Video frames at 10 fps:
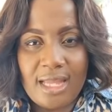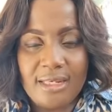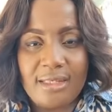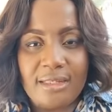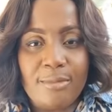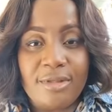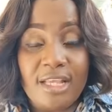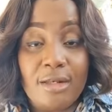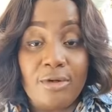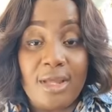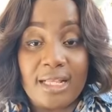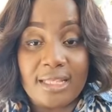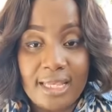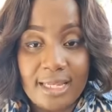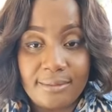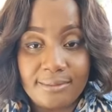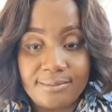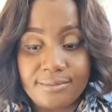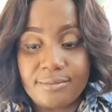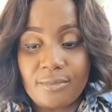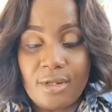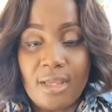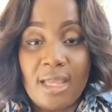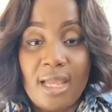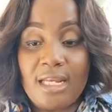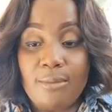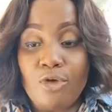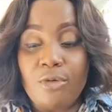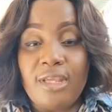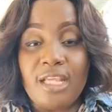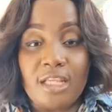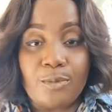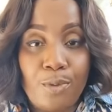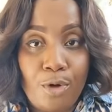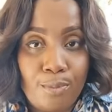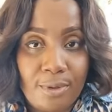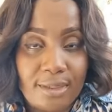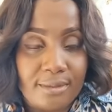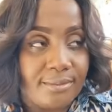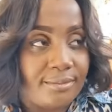and let me tell you now again and I'm going to make it public